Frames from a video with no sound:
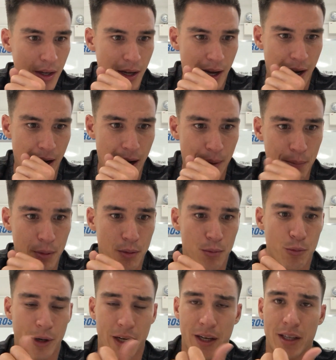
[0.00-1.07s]
We're
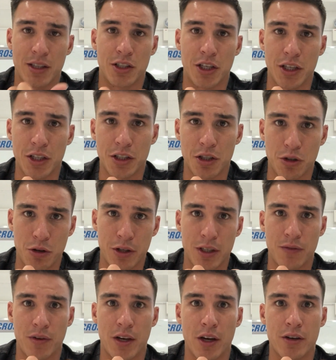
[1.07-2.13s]
going to continue to do
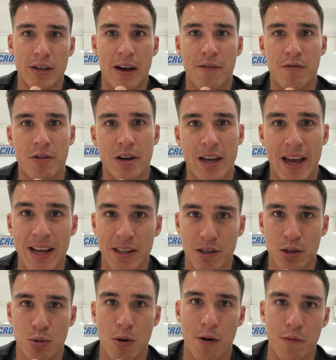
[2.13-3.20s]
these videos every 8
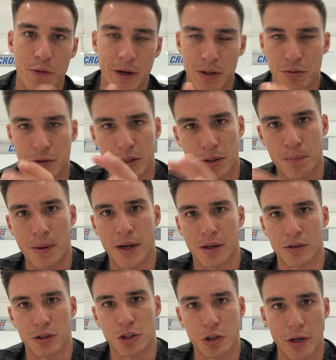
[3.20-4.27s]
to 12 weeks, really
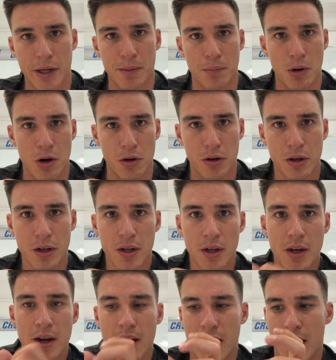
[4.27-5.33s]
depending on the training block.
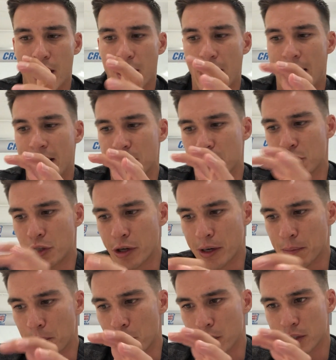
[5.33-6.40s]
As the
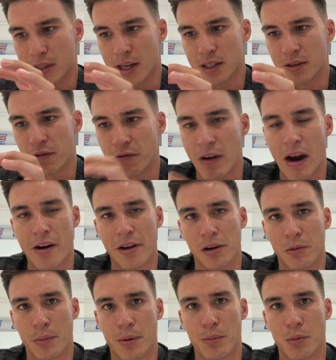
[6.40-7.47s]
training blocks start to vary a
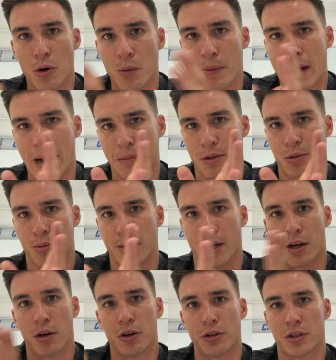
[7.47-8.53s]
little bit more, perhaps as we
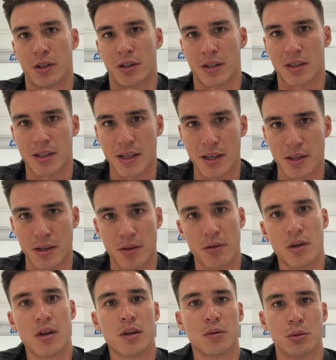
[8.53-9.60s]
get closer to the season,
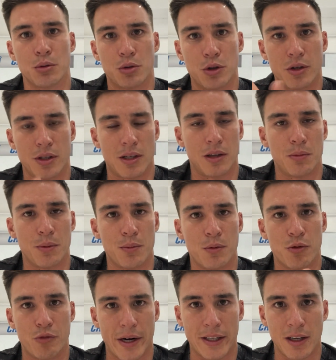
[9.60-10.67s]
we'll do these a little bit
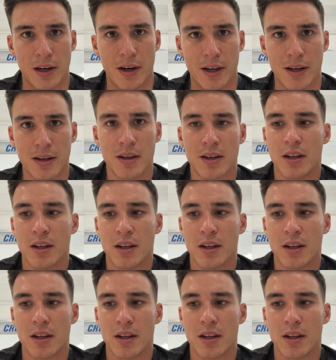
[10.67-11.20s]
more regularly.